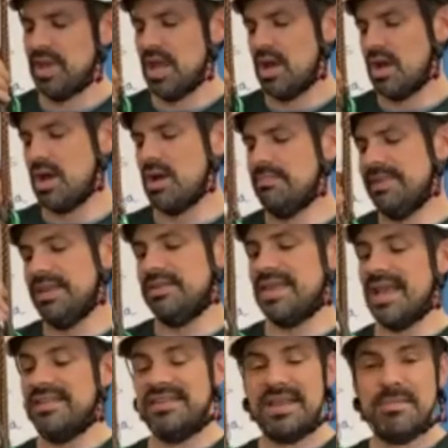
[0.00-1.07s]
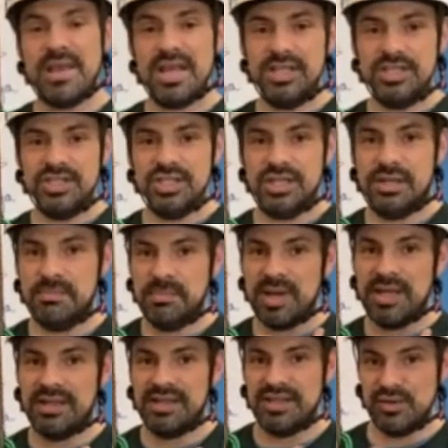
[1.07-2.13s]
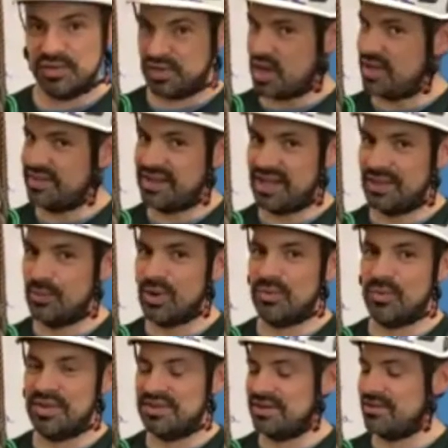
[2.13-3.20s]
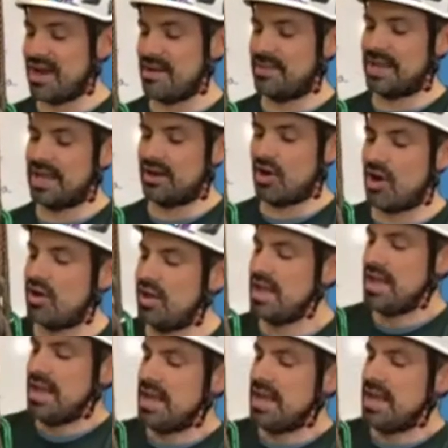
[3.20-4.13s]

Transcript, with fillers: Um, the exact same hitch, but you saw the other one wasn't grabbing at all.